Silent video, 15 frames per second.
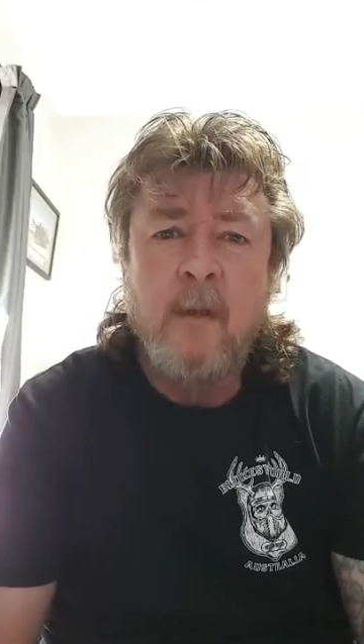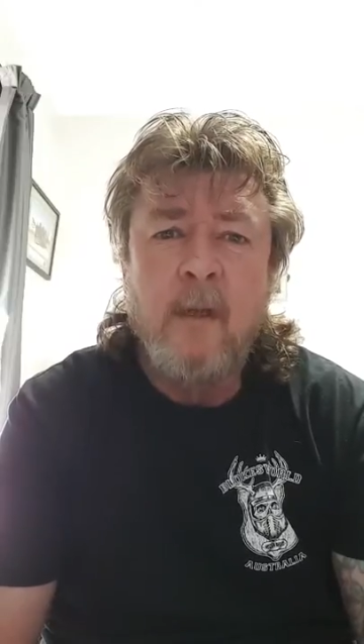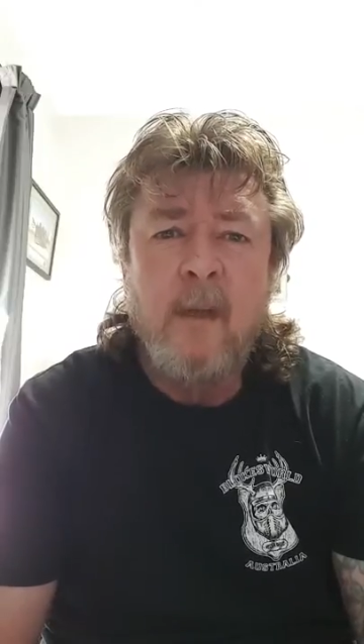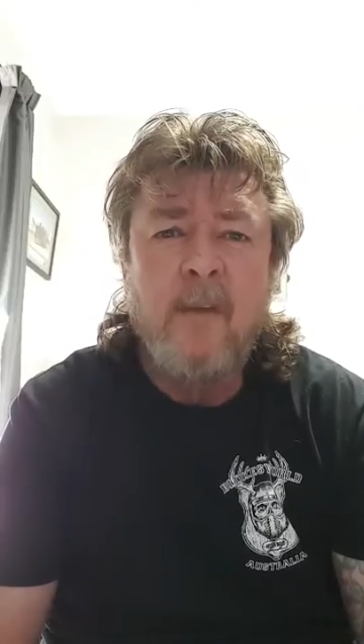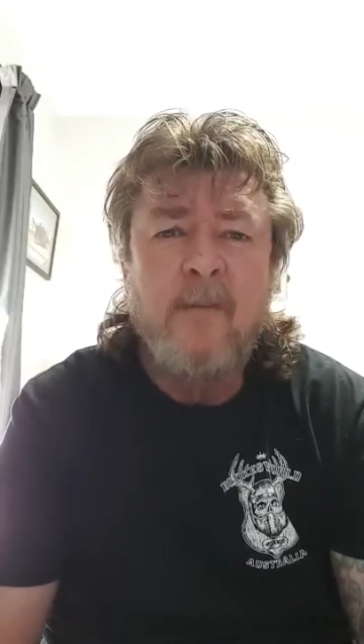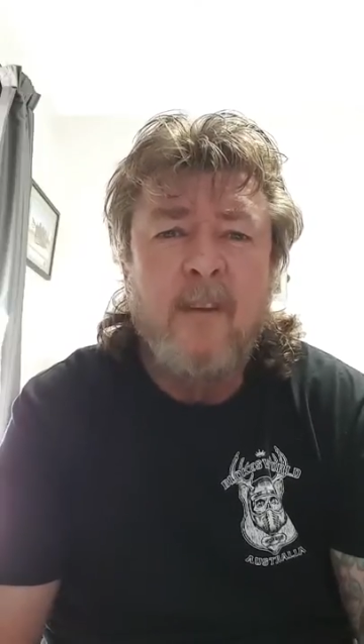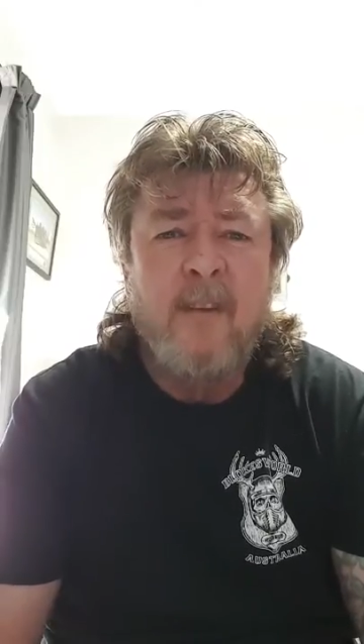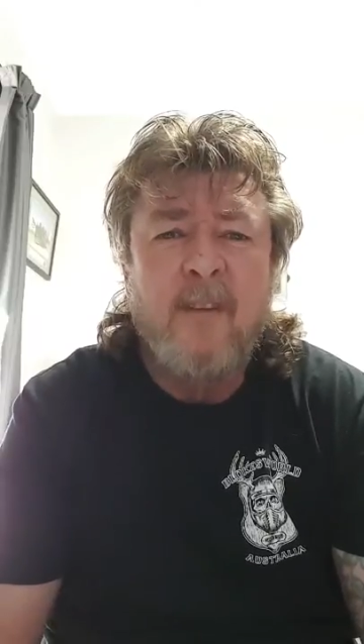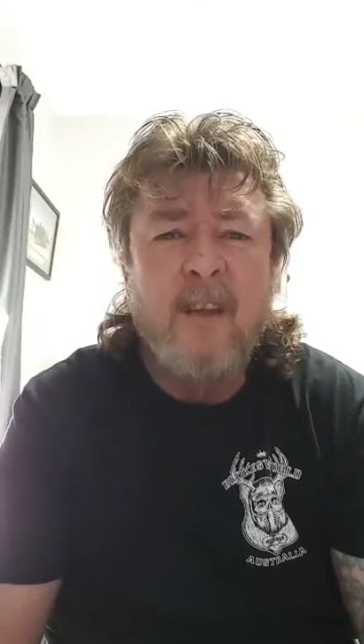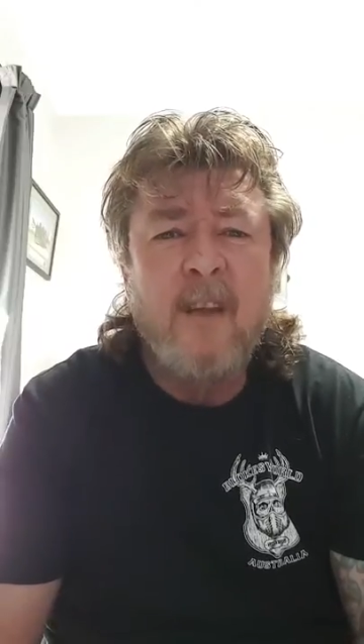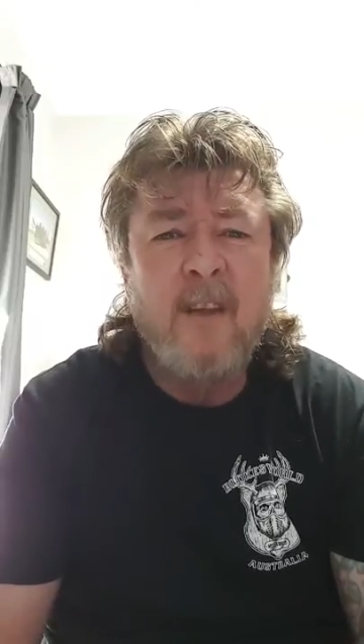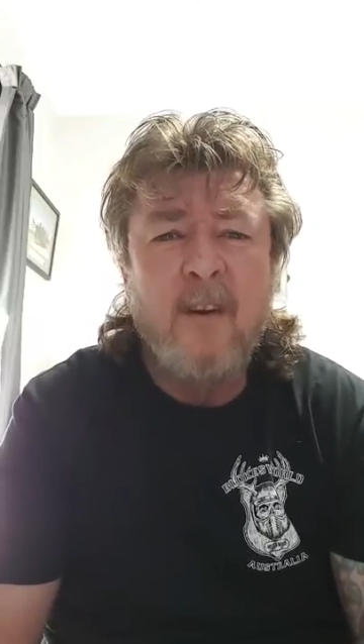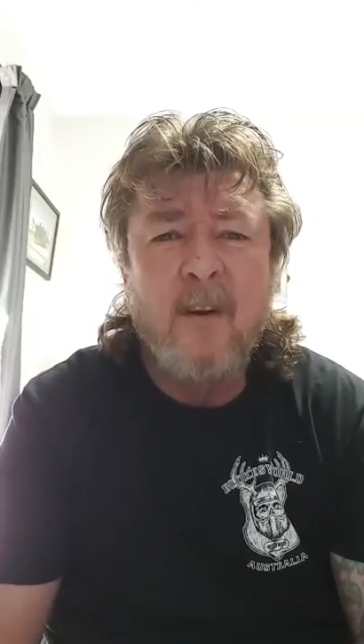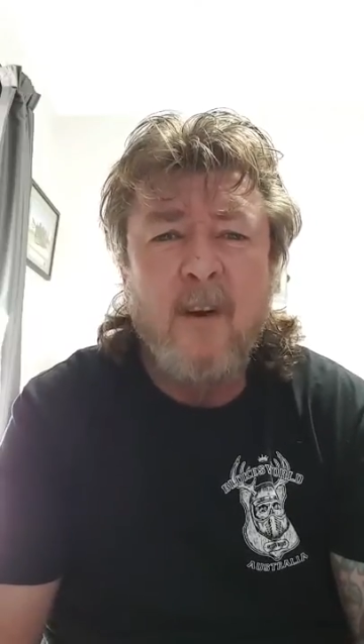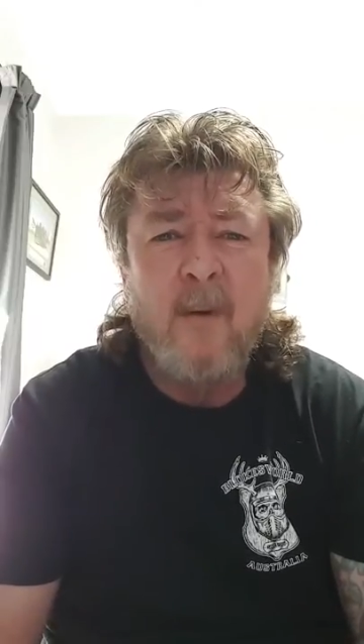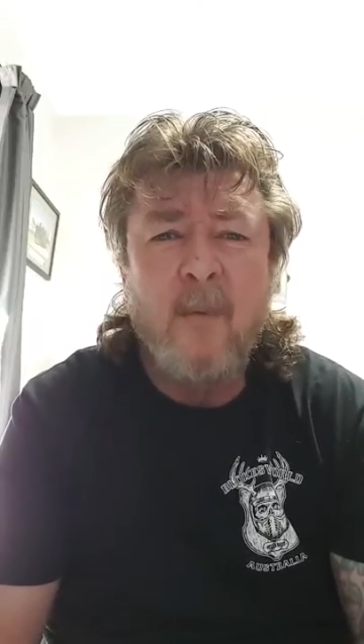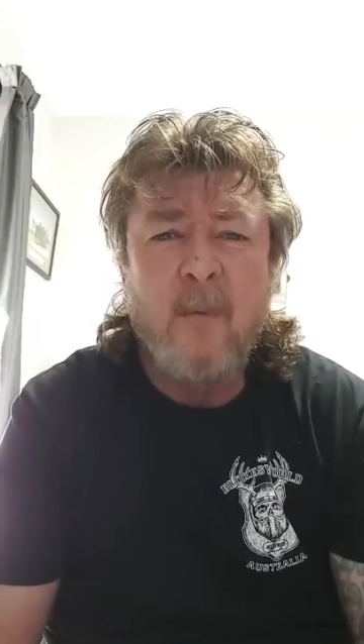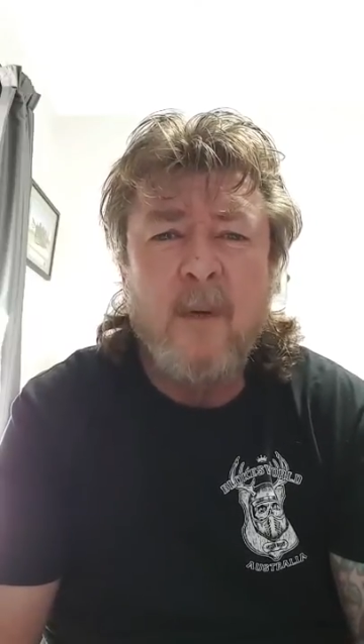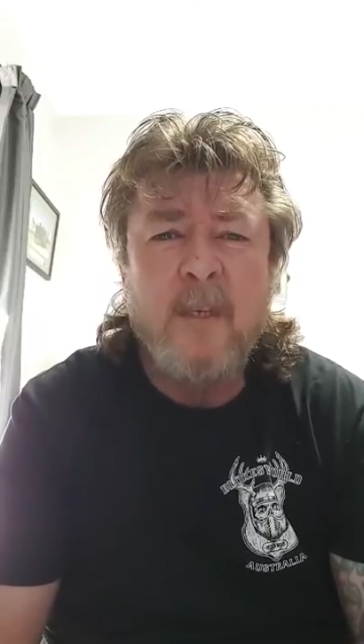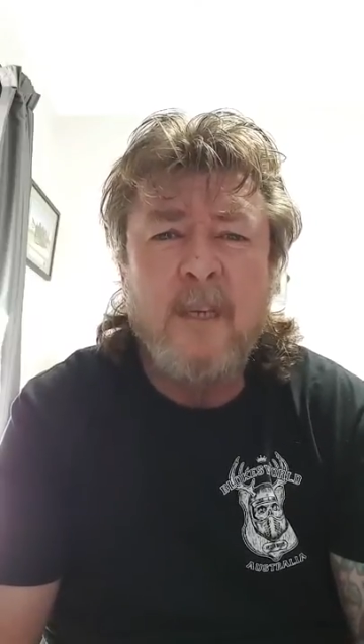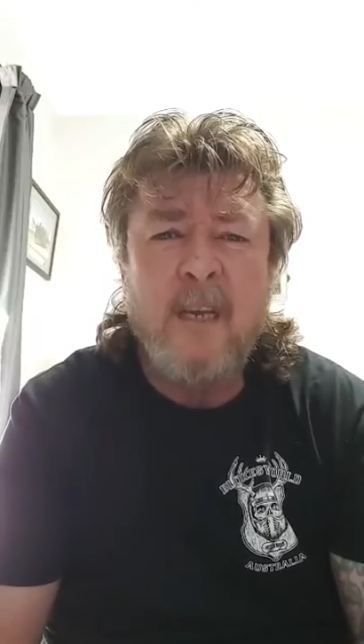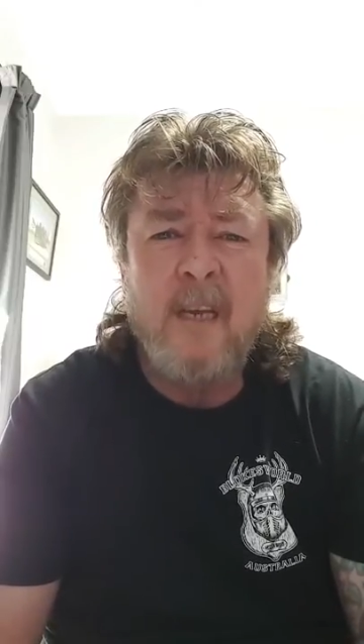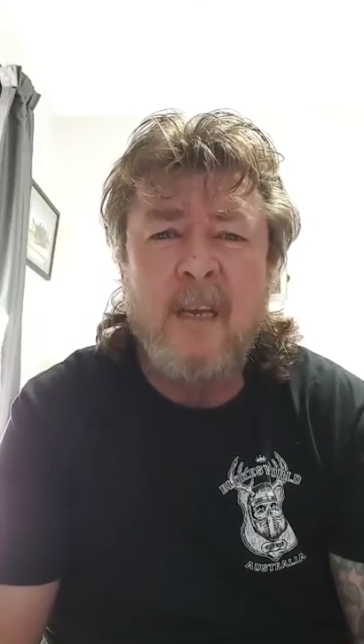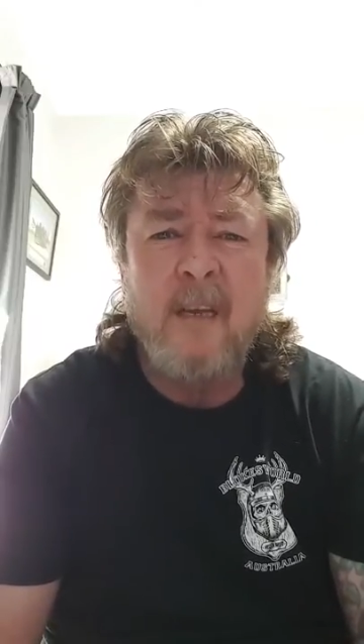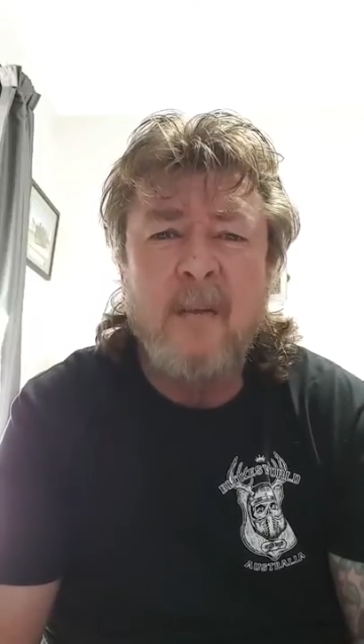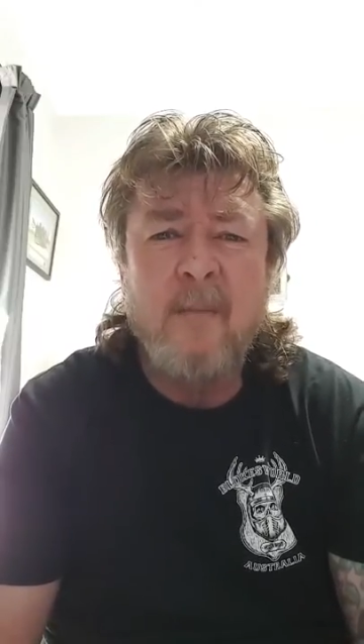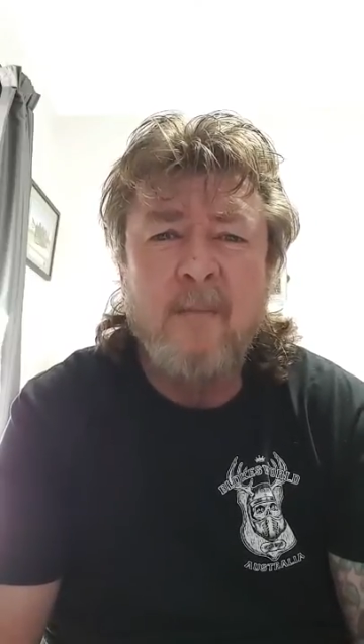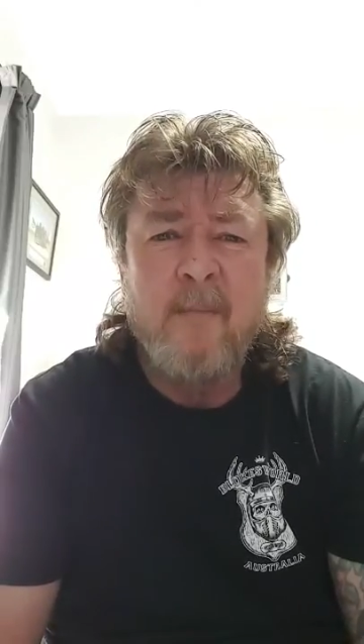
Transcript: If you think you're not at risk here,